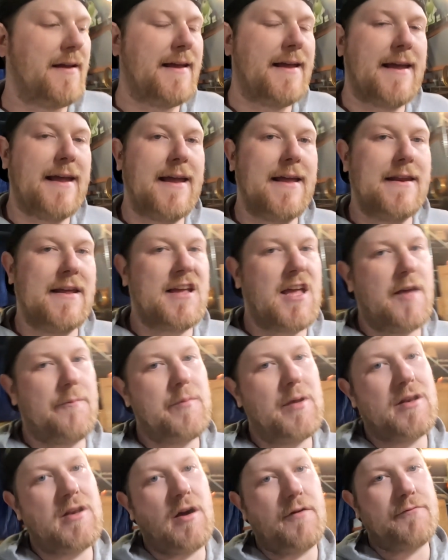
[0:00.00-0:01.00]
and it gave
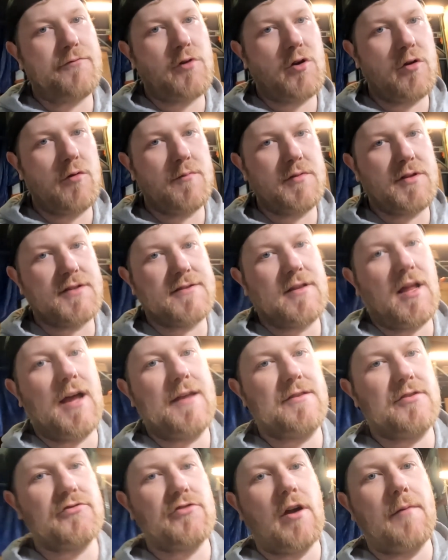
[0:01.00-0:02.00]
me enough room to
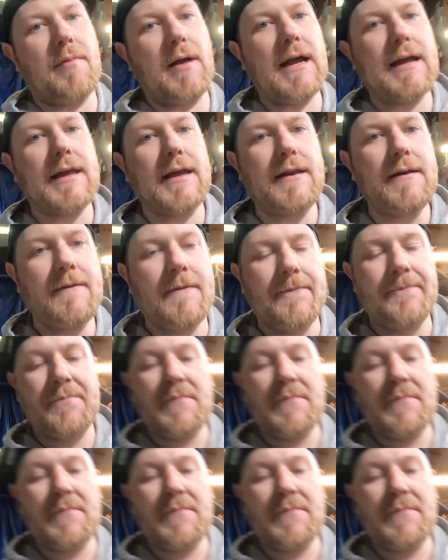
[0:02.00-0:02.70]
slide the strut back in.